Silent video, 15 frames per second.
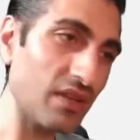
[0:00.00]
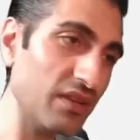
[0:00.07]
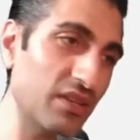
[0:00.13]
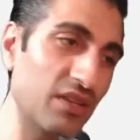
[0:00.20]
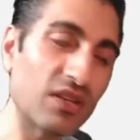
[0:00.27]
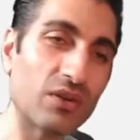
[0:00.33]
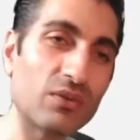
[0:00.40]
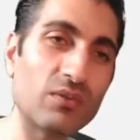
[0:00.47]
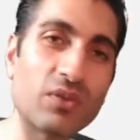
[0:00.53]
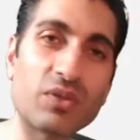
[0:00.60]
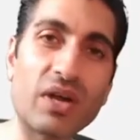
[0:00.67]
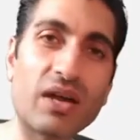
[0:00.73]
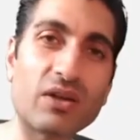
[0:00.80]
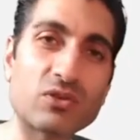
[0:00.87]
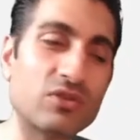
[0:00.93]

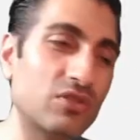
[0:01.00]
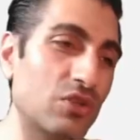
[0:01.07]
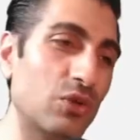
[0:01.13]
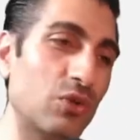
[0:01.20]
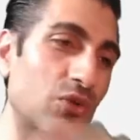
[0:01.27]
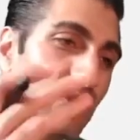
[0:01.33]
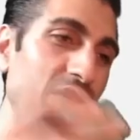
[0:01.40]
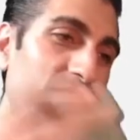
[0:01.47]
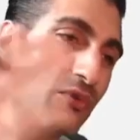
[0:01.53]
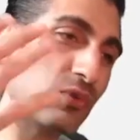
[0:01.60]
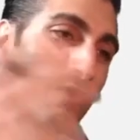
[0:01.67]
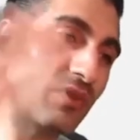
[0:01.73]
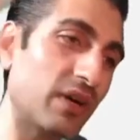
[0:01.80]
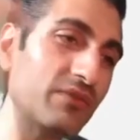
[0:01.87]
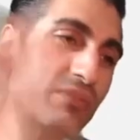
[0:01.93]
1,000, 2, 3, 4,
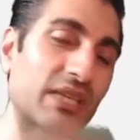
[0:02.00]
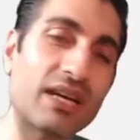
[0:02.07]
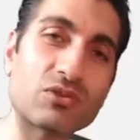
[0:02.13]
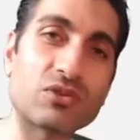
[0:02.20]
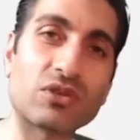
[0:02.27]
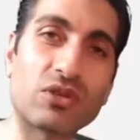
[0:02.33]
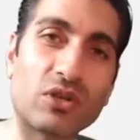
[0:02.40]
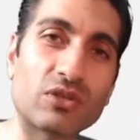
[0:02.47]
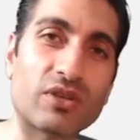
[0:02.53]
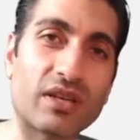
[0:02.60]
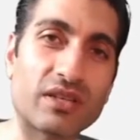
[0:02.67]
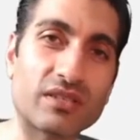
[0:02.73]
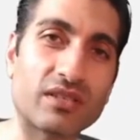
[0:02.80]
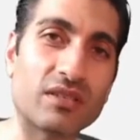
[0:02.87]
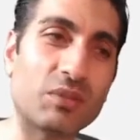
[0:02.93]
5,000
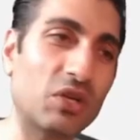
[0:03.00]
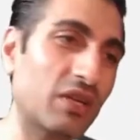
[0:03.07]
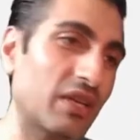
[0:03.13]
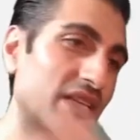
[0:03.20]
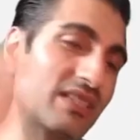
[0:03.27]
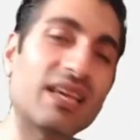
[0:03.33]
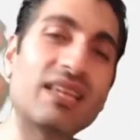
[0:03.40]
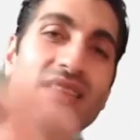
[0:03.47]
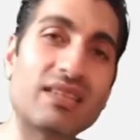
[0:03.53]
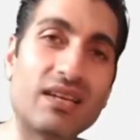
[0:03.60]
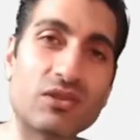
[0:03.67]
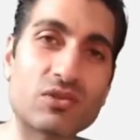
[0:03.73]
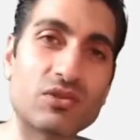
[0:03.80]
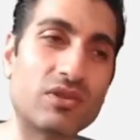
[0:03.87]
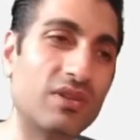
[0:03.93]
contracts at the market,
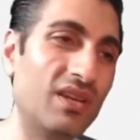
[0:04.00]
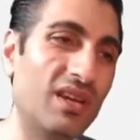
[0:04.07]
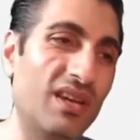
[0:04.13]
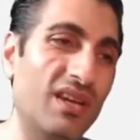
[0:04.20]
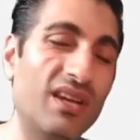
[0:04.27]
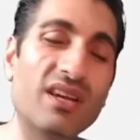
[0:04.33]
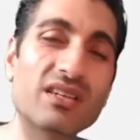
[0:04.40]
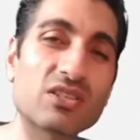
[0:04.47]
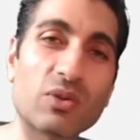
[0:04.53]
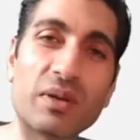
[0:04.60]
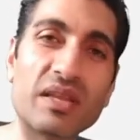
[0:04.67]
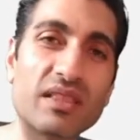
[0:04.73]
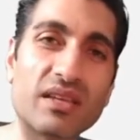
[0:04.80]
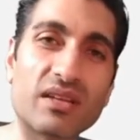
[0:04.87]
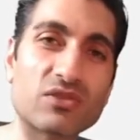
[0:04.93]
10,000,
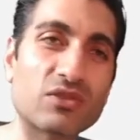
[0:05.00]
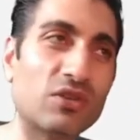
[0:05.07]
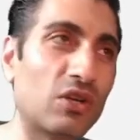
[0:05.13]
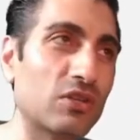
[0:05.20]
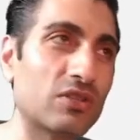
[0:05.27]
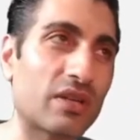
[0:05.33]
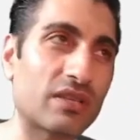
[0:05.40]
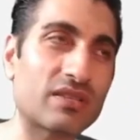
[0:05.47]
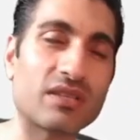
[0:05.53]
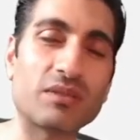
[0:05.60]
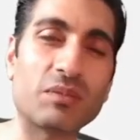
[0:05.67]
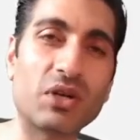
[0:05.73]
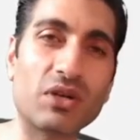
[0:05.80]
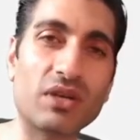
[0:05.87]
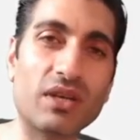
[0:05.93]
20,000 contracts at the
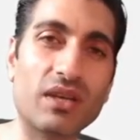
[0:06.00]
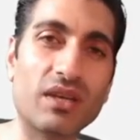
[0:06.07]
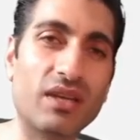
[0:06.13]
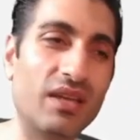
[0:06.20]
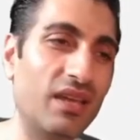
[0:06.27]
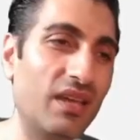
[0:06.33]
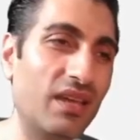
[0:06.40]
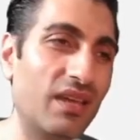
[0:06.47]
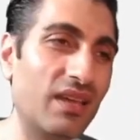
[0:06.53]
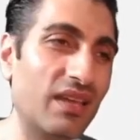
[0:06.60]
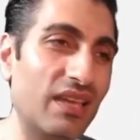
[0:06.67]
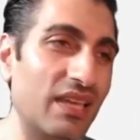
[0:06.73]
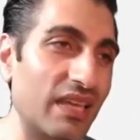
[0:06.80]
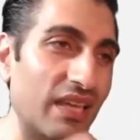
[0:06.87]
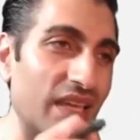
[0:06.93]
market,
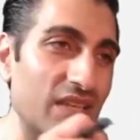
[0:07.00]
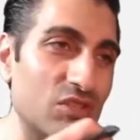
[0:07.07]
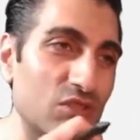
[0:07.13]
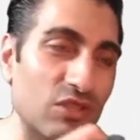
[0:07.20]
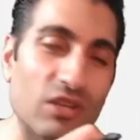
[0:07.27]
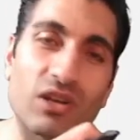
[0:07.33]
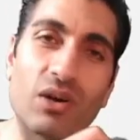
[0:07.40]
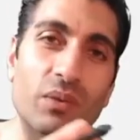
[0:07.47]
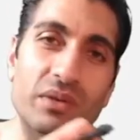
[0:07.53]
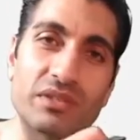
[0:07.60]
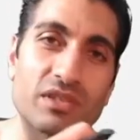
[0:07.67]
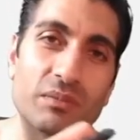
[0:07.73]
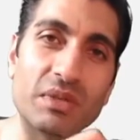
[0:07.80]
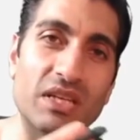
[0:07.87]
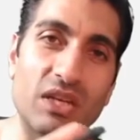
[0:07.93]
he isn't going
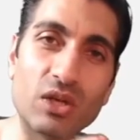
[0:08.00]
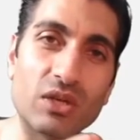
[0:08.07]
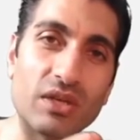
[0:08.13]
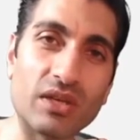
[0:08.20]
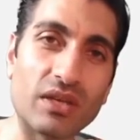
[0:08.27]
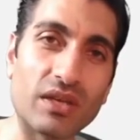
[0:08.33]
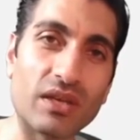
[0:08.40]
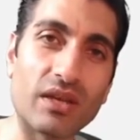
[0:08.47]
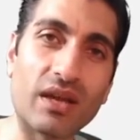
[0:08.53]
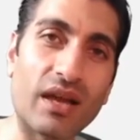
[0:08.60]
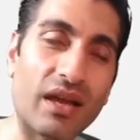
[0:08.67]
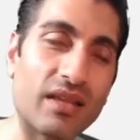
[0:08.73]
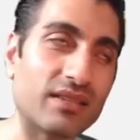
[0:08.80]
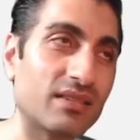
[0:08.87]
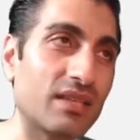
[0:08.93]
to be looking
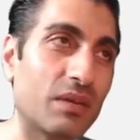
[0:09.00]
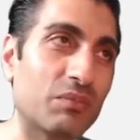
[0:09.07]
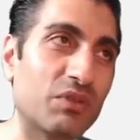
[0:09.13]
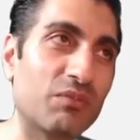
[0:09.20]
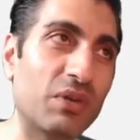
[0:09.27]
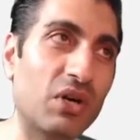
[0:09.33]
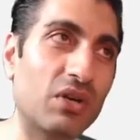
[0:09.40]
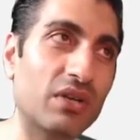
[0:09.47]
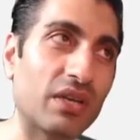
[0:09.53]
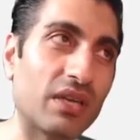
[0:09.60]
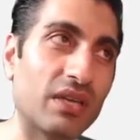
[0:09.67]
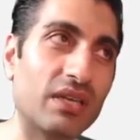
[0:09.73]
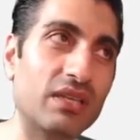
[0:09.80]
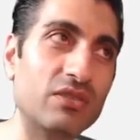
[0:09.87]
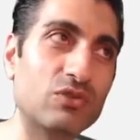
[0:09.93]
at the depth of market.
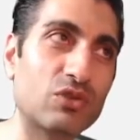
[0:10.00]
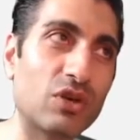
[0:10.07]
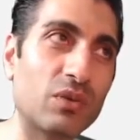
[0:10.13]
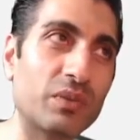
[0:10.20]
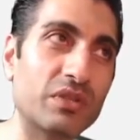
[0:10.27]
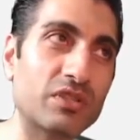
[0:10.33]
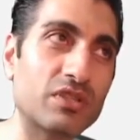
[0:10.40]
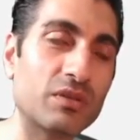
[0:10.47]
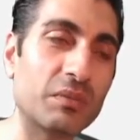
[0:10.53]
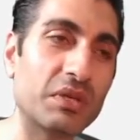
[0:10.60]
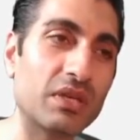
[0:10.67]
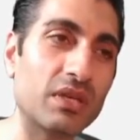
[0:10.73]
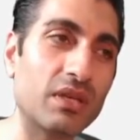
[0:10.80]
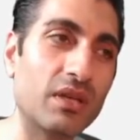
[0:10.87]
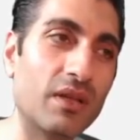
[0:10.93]
He's going to
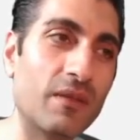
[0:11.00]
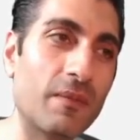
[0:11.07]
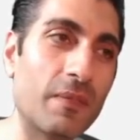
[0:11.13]
be